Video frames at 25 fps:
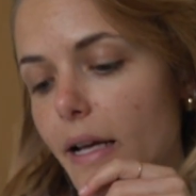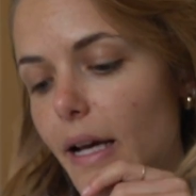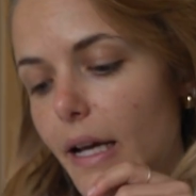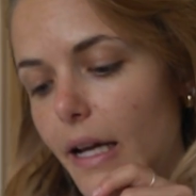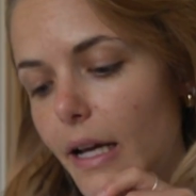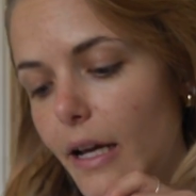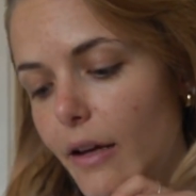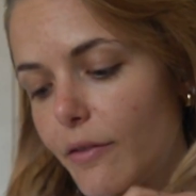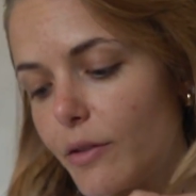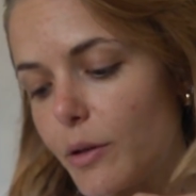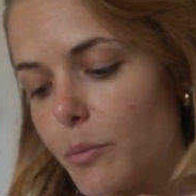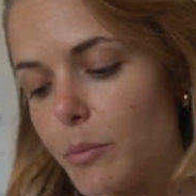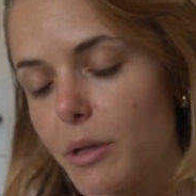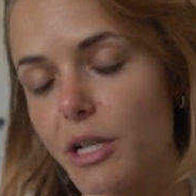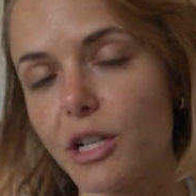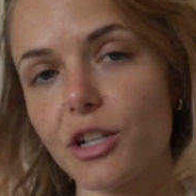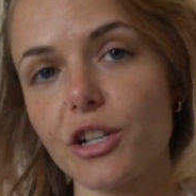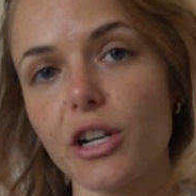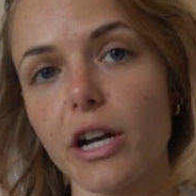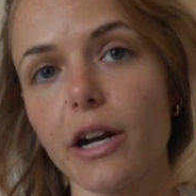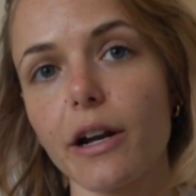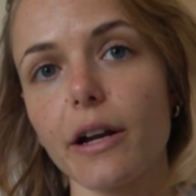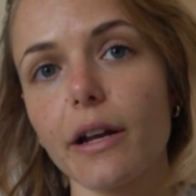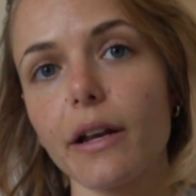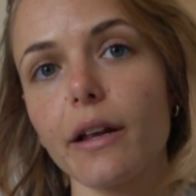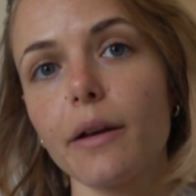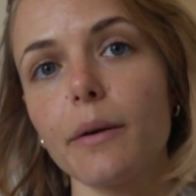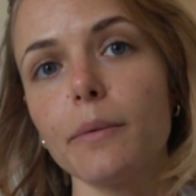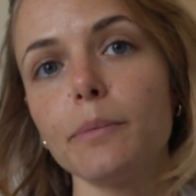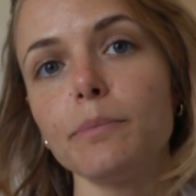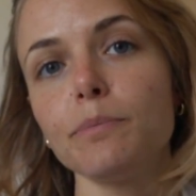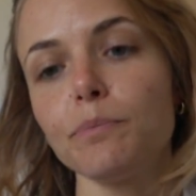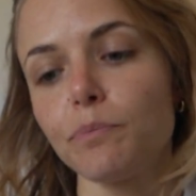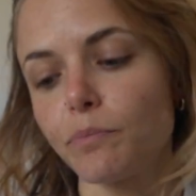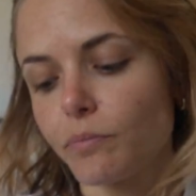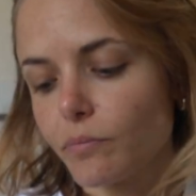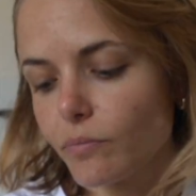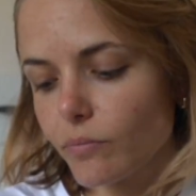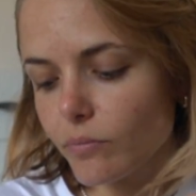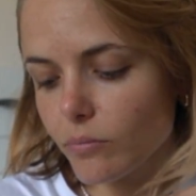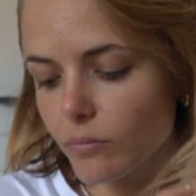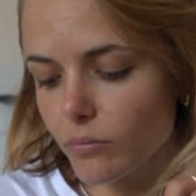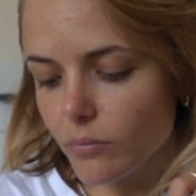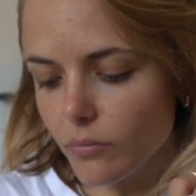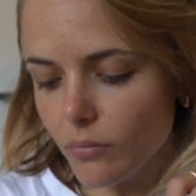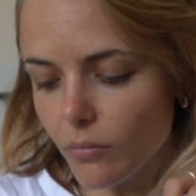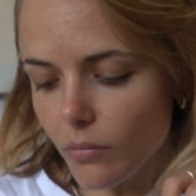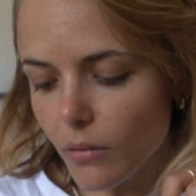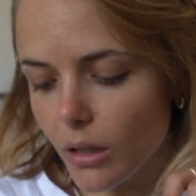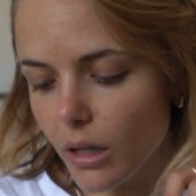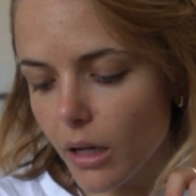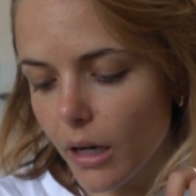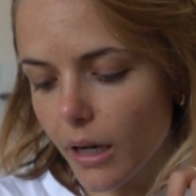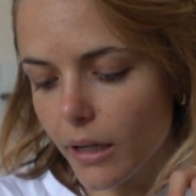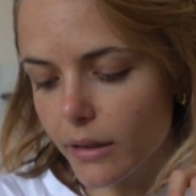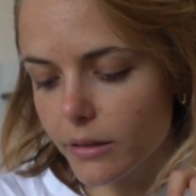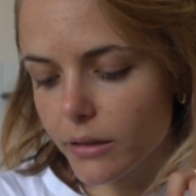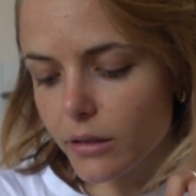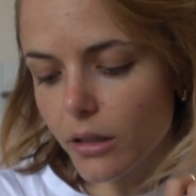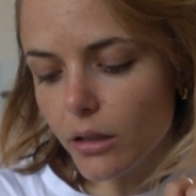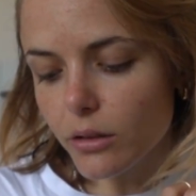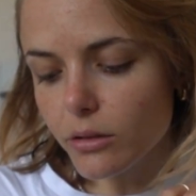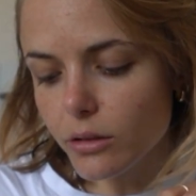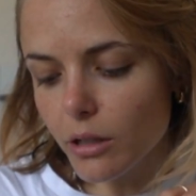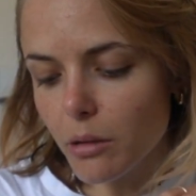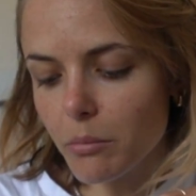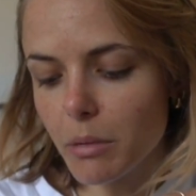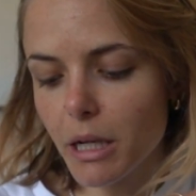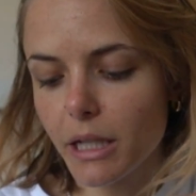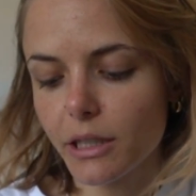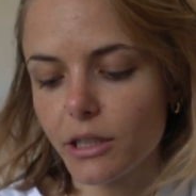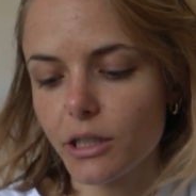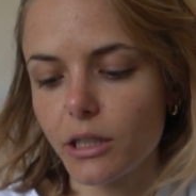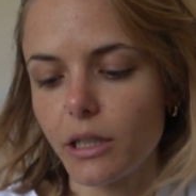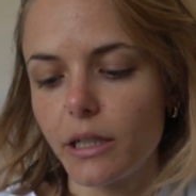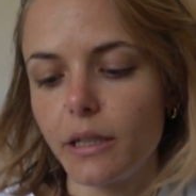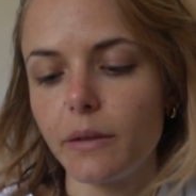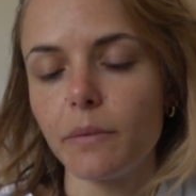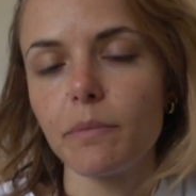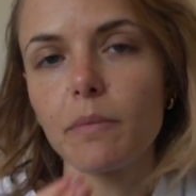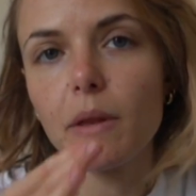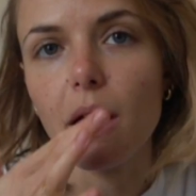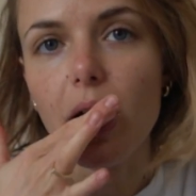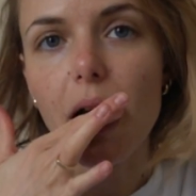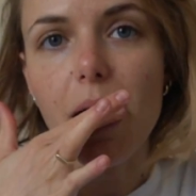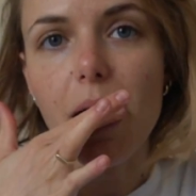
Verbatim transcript: I haven't been sharing so much, and